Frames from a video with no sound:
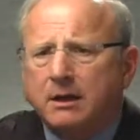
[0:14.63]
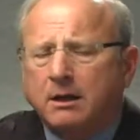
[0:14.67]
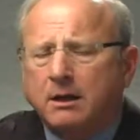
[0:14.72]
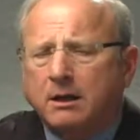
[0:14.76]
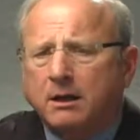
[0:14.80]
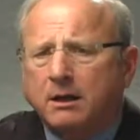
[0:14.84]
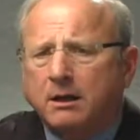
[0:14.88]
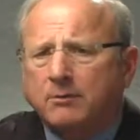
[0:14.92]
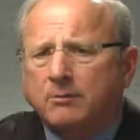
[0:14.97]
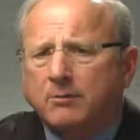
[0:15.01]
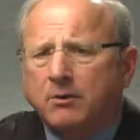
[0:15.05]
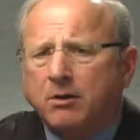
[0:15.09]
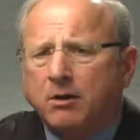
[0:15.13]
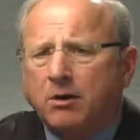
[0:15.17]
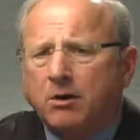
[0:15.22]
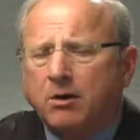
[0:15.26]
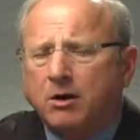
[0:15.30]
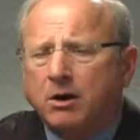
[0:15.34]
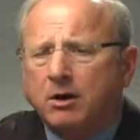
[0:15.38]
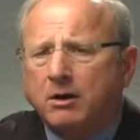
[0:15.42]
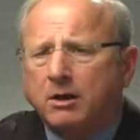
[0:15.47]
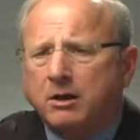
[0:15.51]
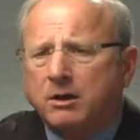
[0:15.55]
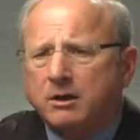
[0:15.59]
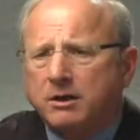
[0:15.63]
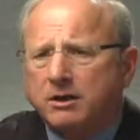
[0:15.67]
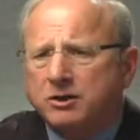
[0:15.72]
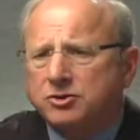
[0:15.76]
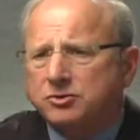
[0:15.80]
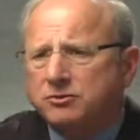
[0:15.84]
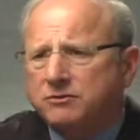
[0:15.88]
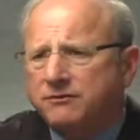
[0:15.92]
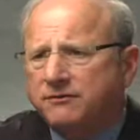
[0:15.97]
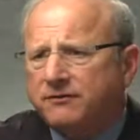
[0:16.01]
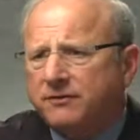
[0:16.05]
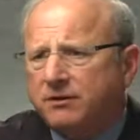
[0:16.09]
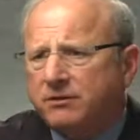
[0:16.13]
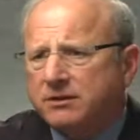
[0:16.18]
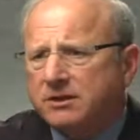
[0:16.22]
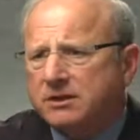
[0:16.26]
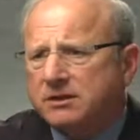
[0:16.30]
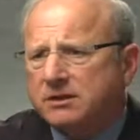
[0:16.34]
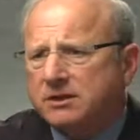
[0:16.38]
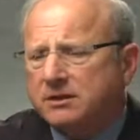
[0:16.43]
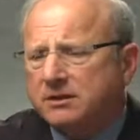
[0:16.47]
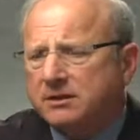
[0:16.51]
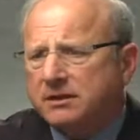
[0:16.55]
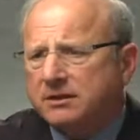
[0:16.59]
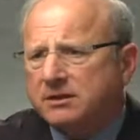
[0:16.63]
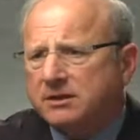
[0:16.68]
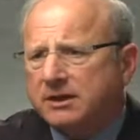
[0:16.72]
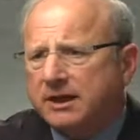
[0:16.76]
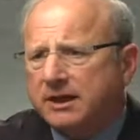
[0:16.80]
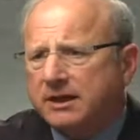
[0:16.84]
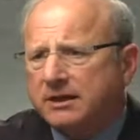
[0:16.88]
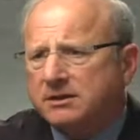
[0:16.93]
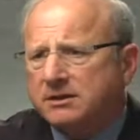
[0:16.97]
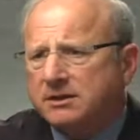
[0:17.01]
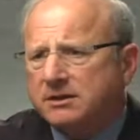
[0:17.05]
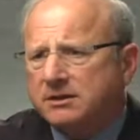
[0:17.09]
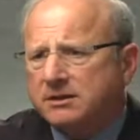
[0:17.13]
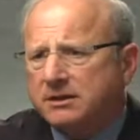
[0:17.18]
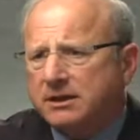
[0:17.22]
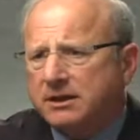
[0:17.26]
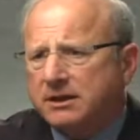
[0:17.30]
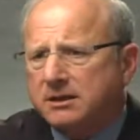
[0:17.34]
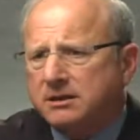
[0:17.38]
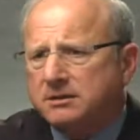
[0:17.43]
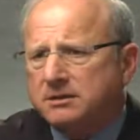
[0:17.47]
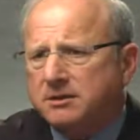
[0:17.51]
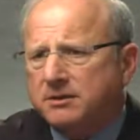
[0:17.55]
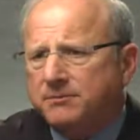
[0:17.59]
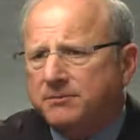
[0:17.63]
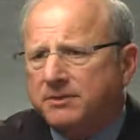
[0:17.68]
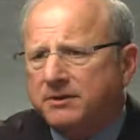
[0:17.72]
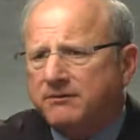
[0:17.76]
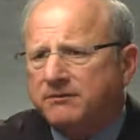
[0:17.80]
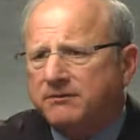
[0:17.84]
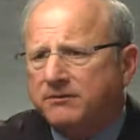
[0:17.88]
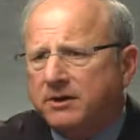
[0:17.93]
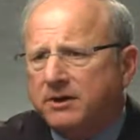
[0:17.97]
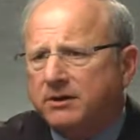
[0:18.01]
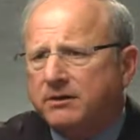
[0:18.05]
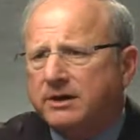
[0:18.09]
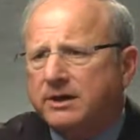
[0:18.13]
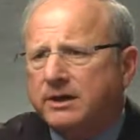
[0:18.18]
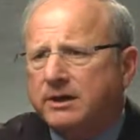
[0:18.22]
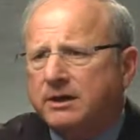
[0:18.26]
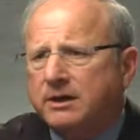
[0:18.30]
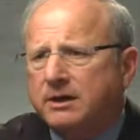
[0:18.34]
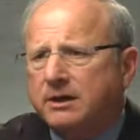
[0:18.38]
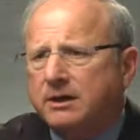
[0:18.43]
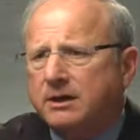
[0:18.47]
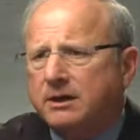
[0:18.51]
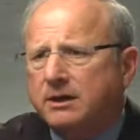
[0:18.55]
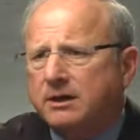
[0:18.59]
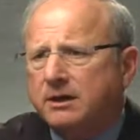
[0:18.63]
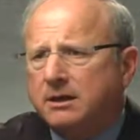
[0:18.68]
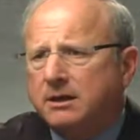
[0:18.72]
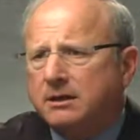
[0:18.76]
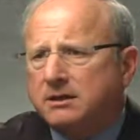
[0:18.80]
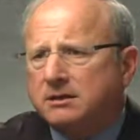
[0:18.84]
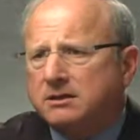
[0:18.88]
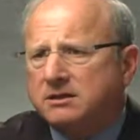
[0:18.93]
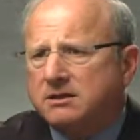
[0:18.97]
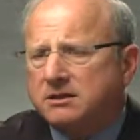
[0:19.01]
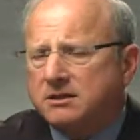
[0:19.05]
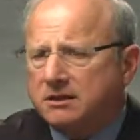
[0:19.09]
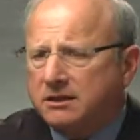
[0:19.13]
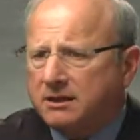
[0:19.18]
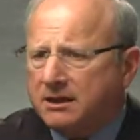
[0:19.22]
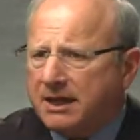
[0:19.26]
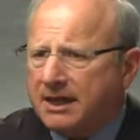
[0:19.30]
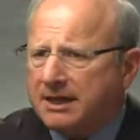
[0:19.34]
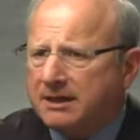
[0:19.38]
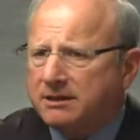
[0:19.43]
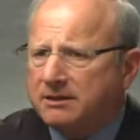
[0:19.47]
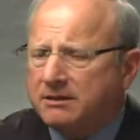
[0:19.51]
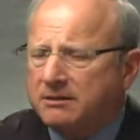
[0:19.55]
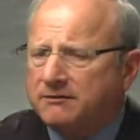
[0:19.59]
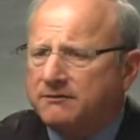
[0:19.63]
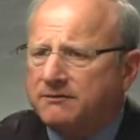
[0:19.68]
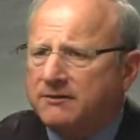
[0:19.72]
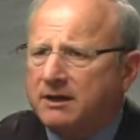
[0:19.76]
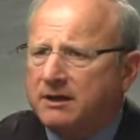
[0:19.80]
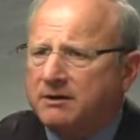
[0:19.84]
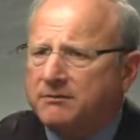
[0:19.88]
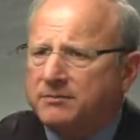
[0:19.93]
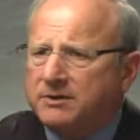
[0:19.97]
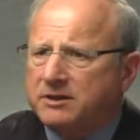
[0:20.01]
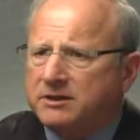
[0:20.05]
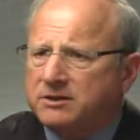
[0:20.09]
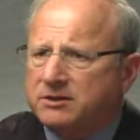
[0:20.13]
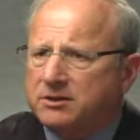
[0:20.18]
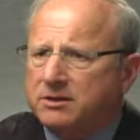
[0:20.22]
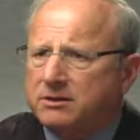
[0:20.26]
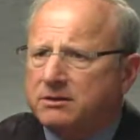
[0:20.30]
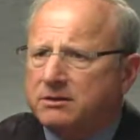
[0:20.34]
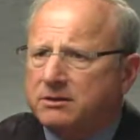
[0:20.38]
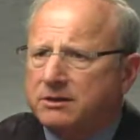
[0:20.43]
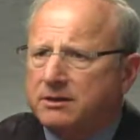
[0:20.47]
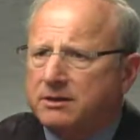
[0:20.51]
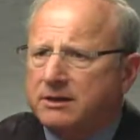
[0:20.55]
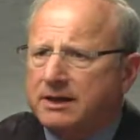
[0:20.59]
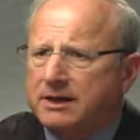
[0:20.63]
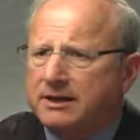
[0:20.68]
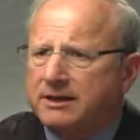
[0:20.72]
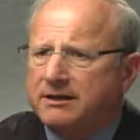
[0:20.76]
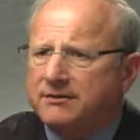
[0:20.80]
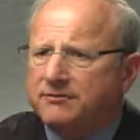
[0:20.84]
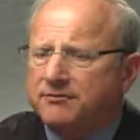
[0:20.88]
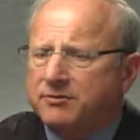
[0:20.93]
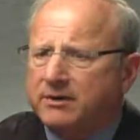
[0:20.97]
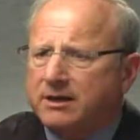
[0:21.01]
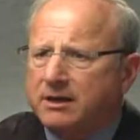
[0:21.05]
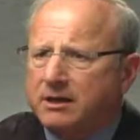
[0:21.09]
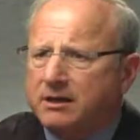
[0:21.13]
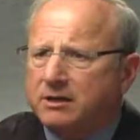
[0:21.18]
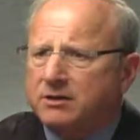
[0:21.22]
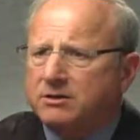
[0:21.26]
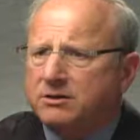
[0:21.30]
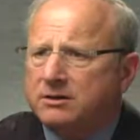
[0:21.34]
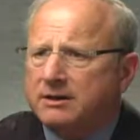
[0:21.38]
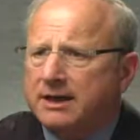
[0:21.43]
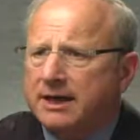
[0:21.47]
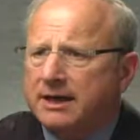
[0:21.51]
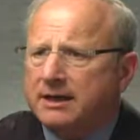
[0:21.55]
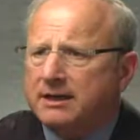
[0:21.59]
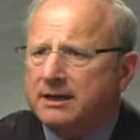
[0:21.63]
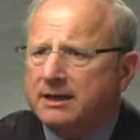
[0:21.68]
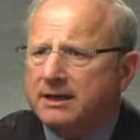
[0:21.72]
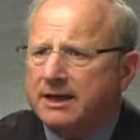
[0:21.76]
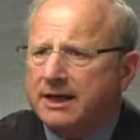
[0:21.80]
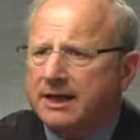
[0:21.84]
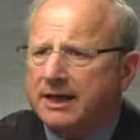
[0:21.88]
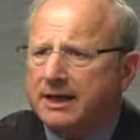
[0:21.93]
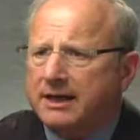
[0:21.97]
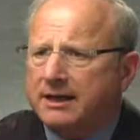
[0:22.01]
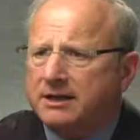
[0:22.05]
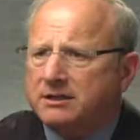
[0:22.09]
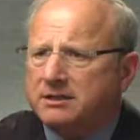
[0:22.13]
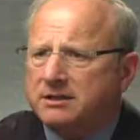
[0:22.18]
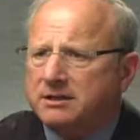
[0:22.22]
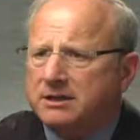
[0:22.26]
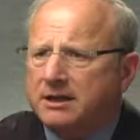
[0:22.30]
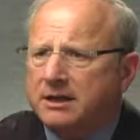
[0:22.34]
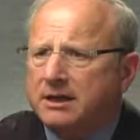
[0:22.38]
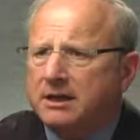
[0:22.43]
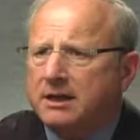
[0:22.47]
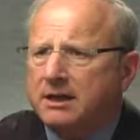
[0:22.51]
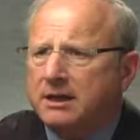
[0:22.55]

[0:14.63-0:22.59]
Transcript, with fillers: Um, our initial focus in these cases is to be very selective and be certain that if we undertake a case,